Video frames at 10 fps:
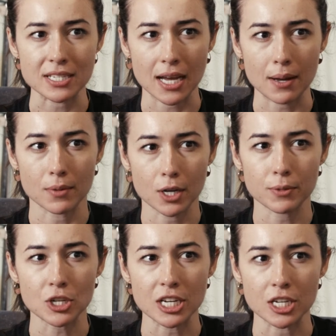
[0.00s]
as a
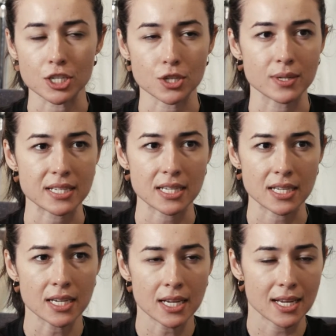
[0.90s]
community to do
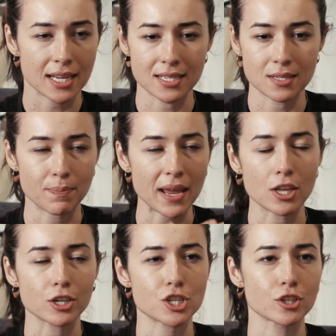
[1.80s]
is bathe
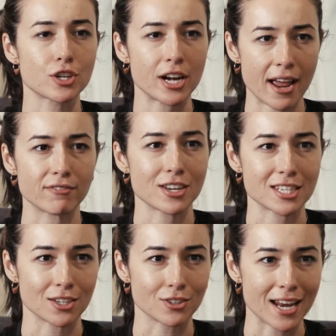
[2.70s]
our children every
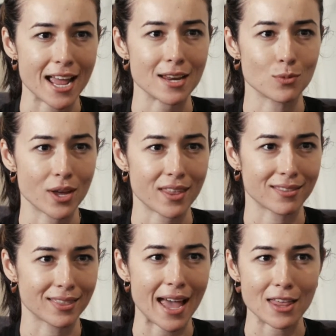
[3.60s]
single night with
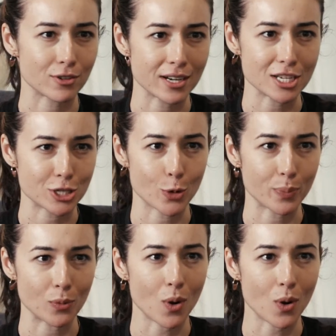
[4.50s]
lathery, soapy